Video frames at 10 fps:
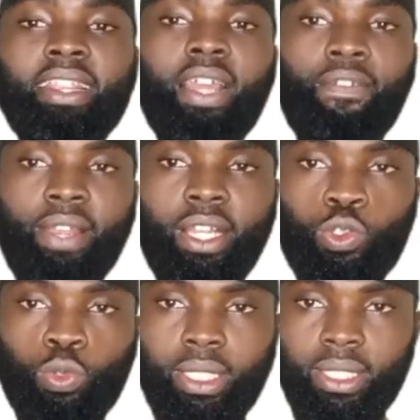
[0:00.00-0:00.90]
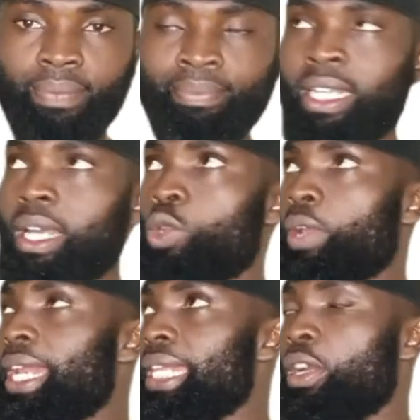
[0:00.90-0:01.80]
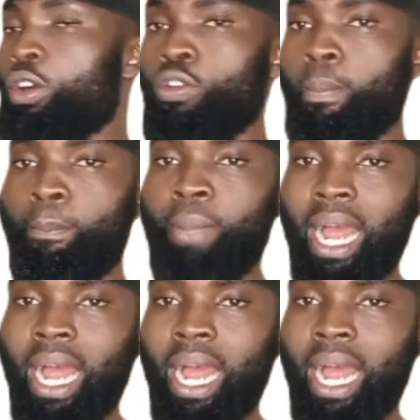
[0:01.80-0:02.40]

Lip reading: are definite words. Looking at the column